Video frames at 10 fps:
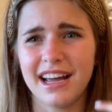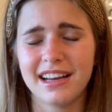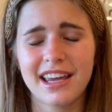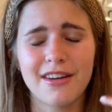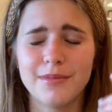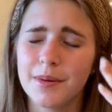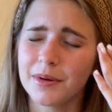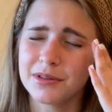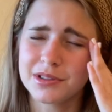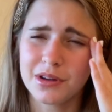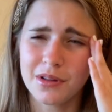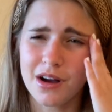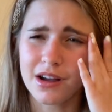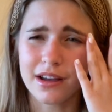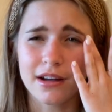I can't remember. It was so
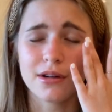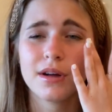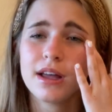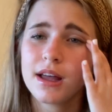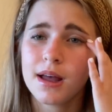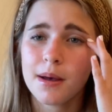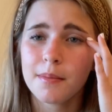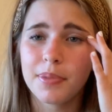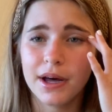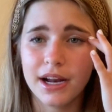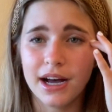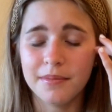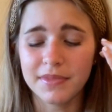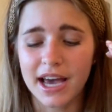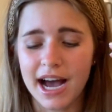long ago. But
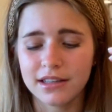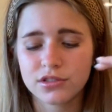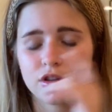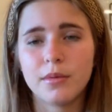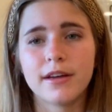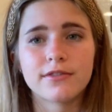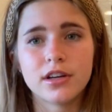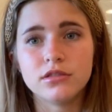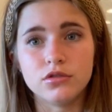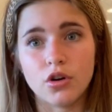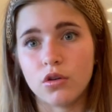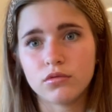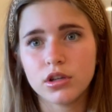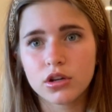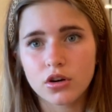um, yeah, so my friends don't
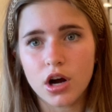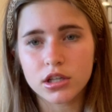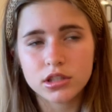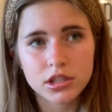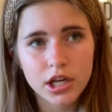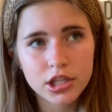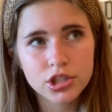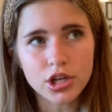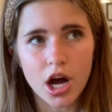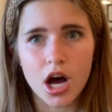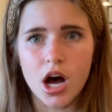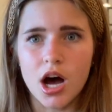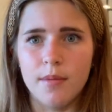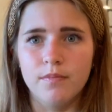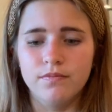really cross stitch
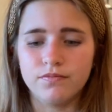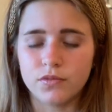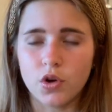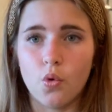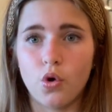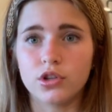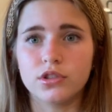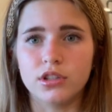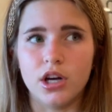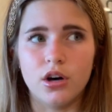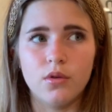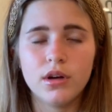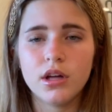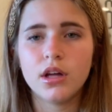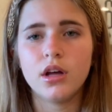um, or sew,
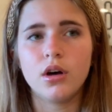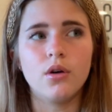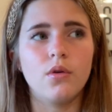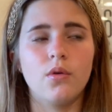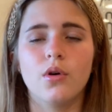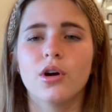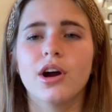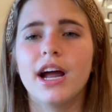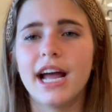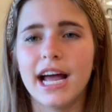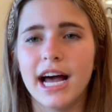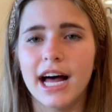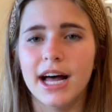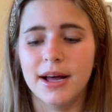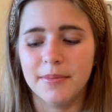or
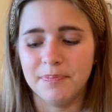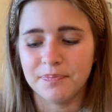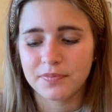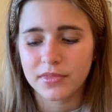um,